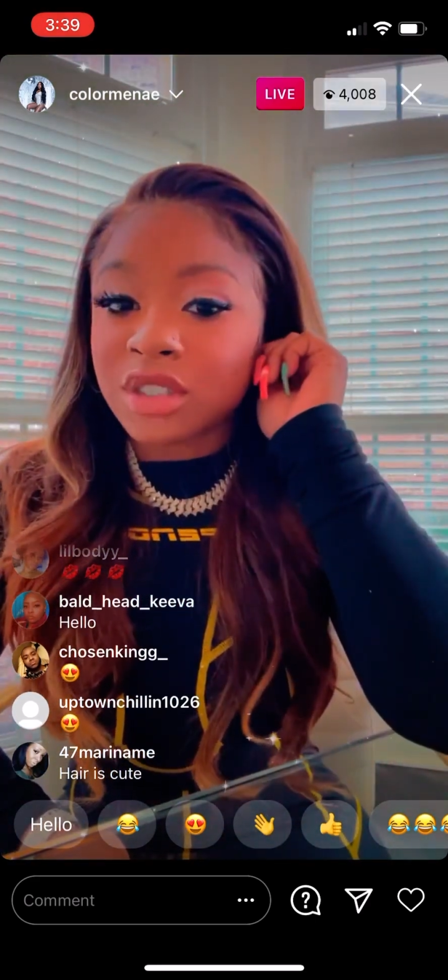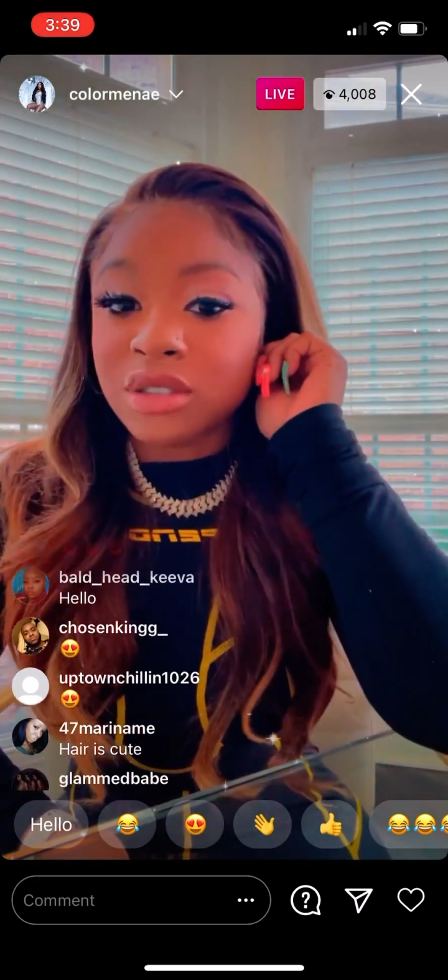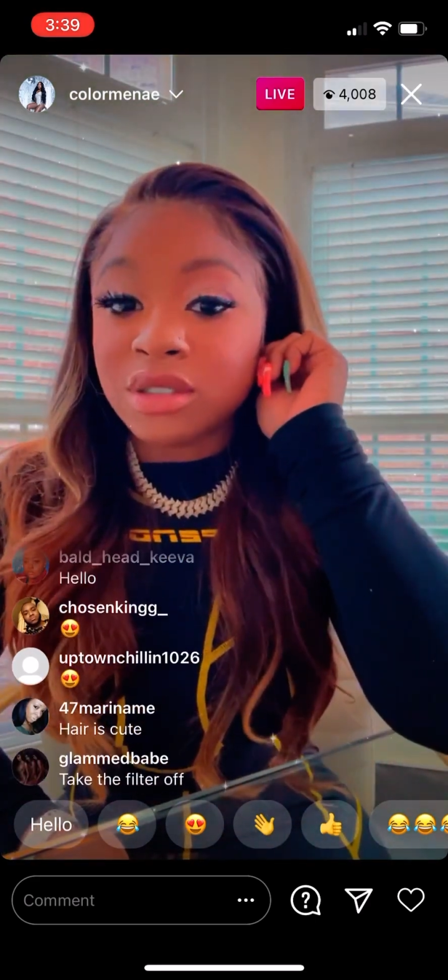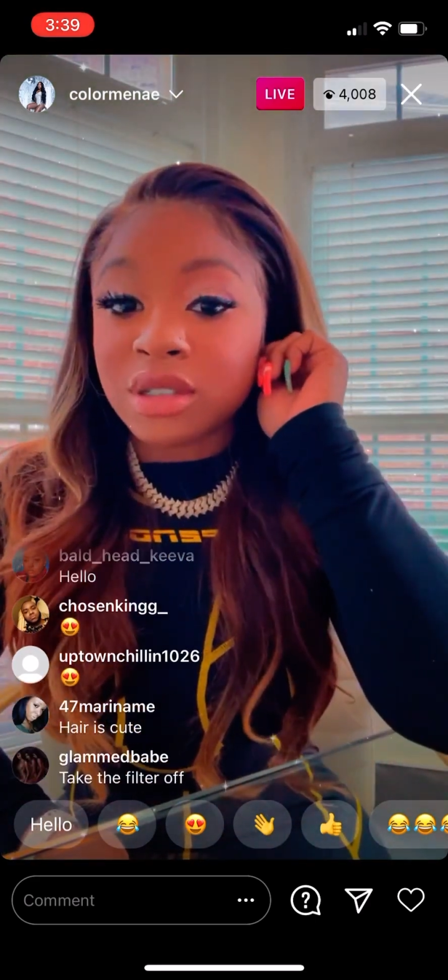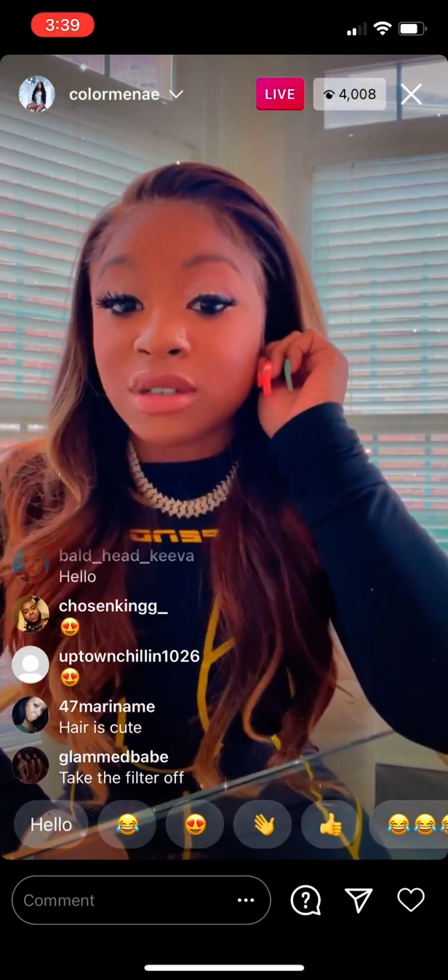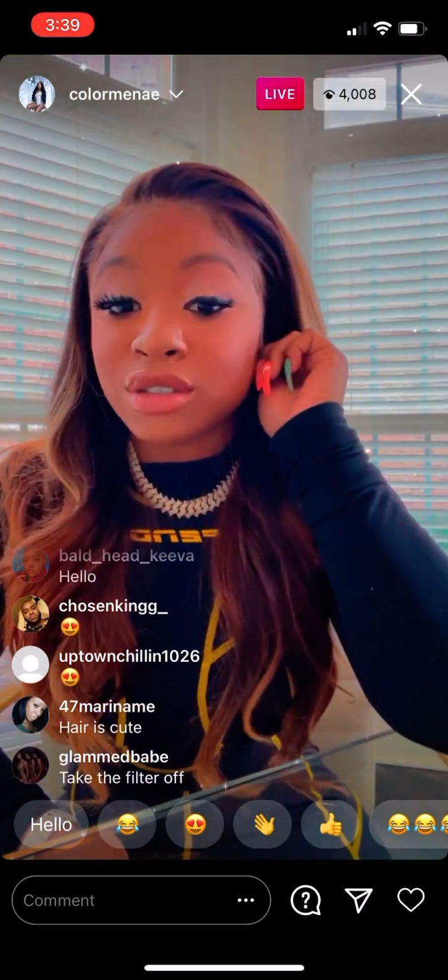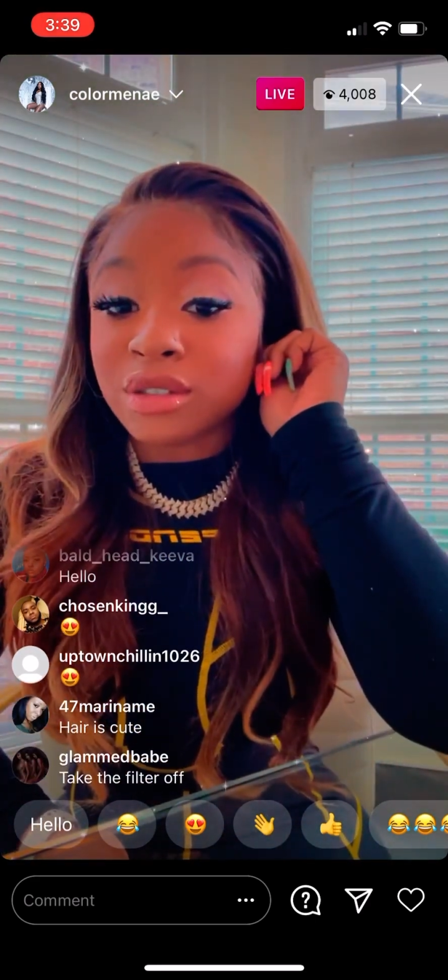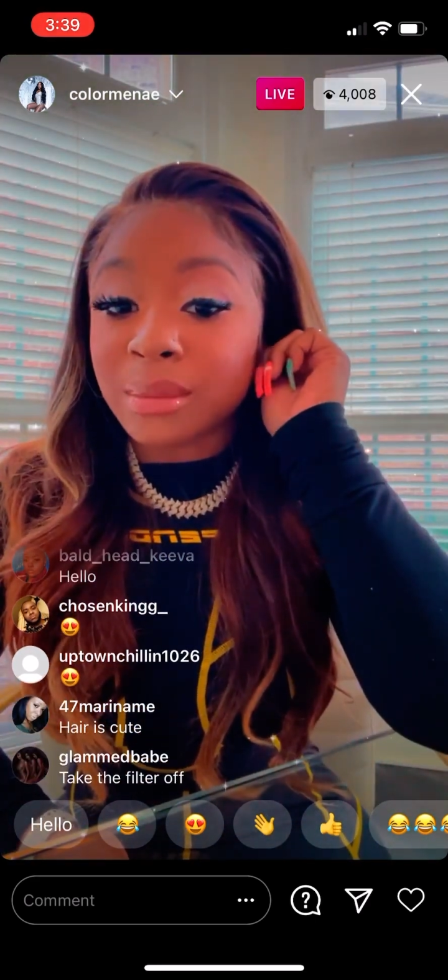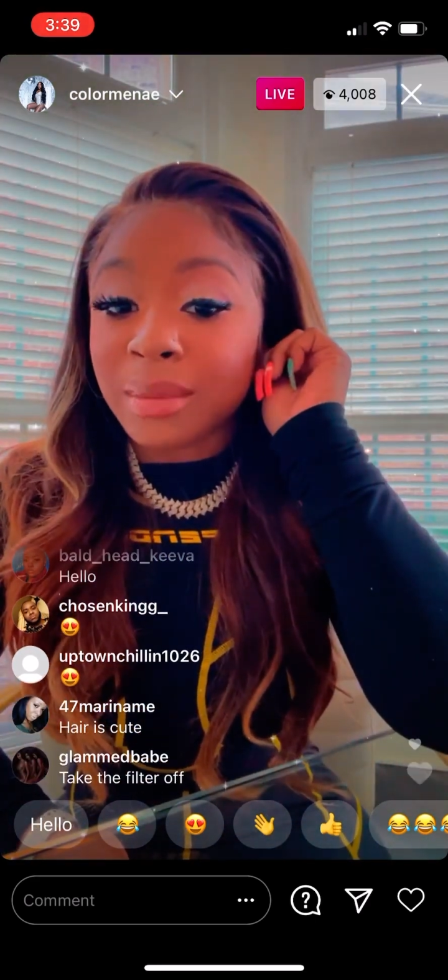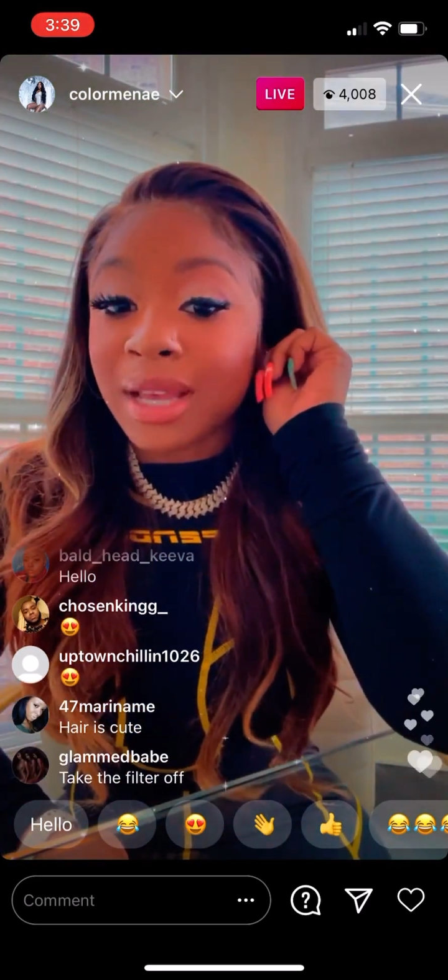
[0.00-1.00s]
you so
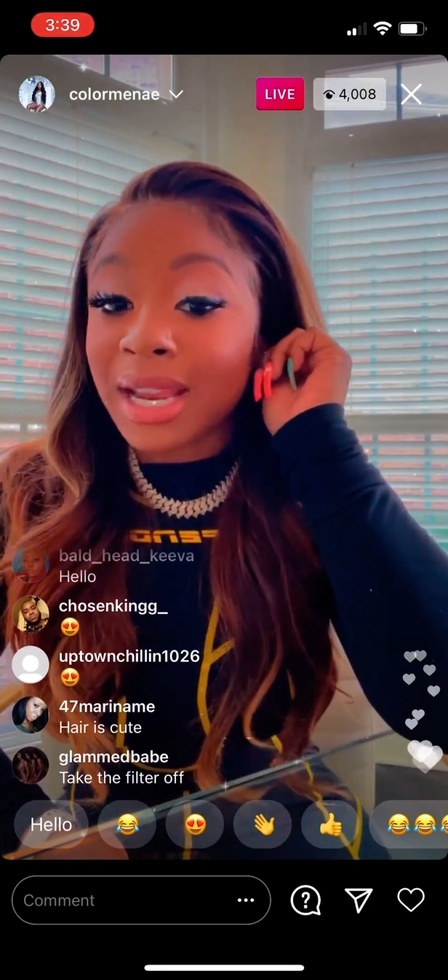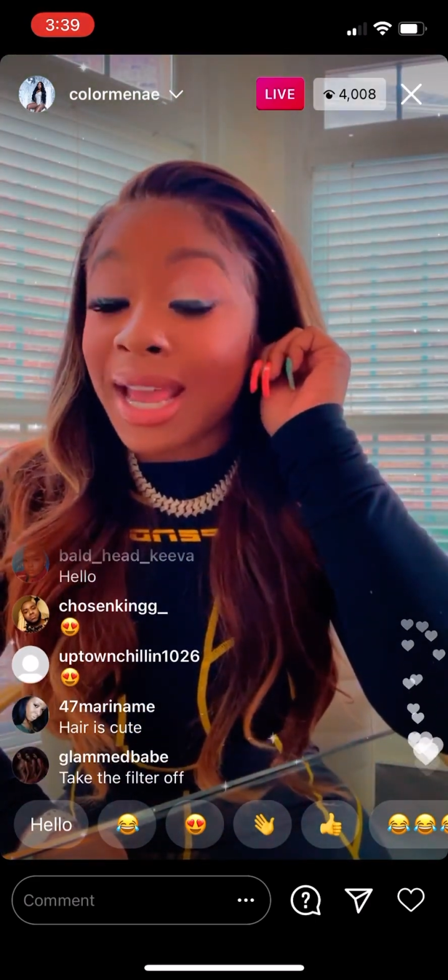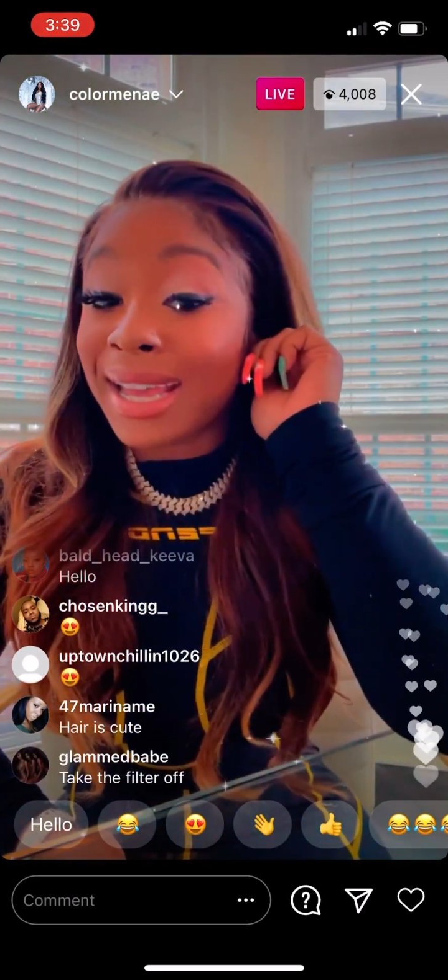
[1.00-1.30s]
dramatic.